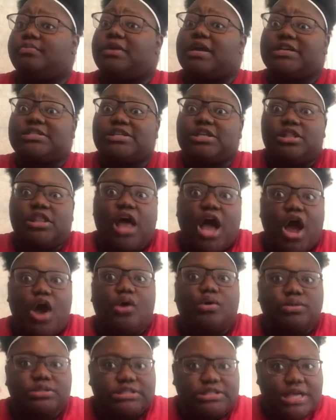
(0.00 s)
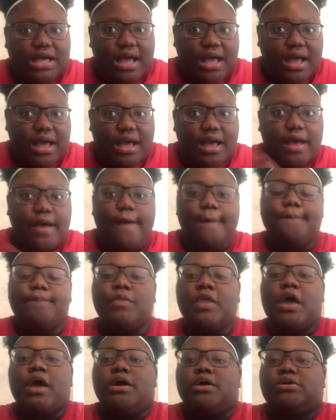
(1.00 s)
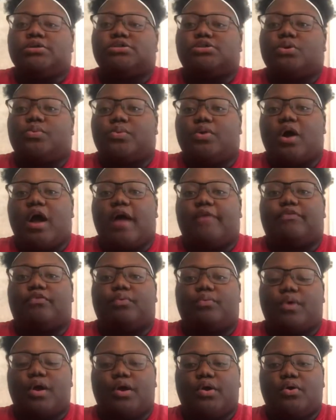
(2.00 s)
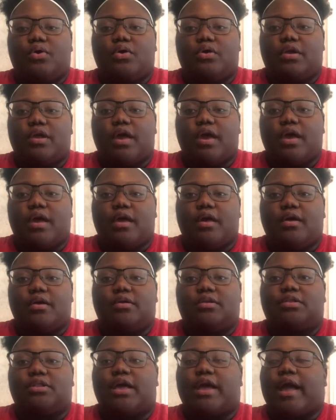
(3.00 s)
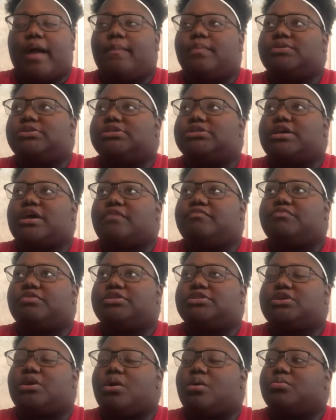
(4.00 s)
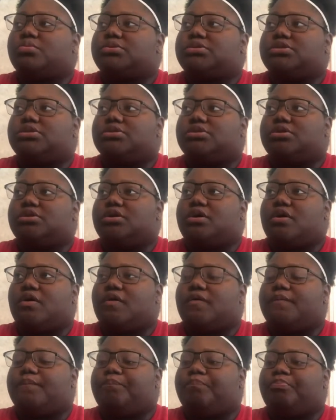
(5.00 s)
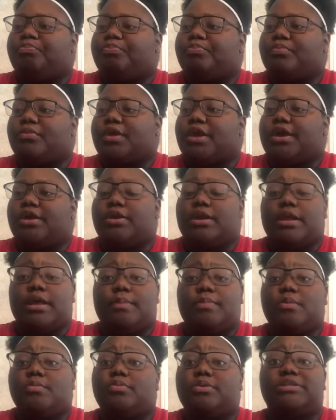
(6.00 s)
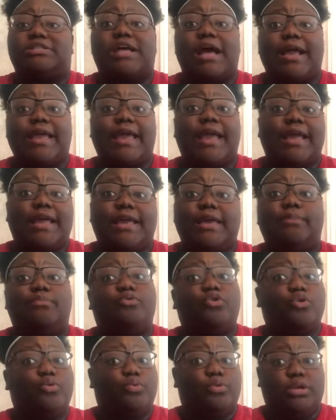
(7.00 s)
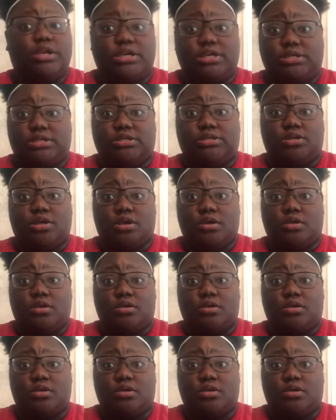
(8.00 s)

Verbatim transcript: But that's a long time. So, we're going to have to work on that. Like, I'm going to just have to talk to the um, internet people. Because I can't keep doing this.